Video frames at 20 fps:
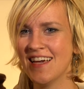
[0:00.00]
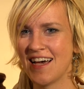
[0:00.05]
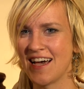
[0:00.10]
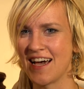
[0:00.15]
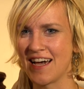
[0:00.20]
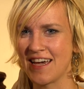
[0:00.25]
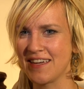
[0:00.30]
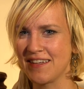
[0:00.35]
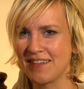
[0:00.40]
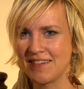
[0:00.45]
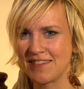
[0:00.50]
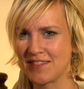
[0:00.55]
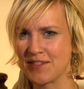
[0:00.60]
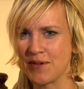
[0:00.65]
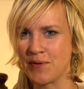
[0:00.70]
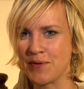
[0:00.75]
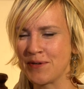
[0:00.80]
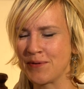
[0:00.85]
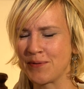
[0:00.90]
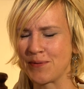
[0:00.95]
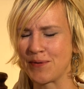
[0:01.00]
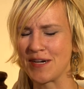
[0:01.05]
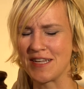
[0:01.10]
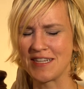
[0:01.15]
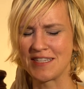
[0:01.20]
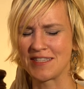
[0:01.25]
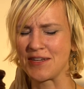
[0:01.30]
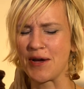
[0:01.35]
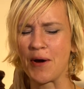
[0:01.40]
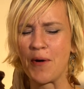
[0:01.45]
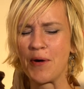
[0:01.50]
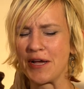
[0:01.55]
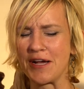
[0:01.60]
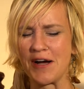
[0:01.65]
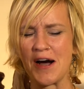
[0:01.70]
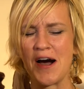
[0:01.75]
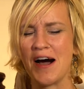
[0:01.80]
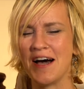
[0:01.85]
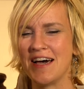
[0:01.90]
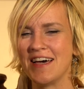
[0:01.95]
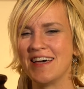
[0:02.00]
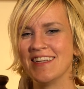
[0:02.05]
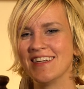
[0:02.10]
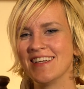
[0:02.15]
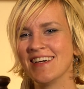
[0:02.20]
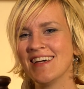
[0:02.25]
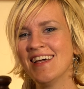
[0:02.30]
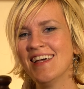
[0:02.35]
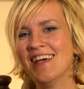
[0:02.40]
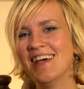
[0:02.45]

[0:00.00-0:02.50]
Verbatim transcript: I don't know what is going on.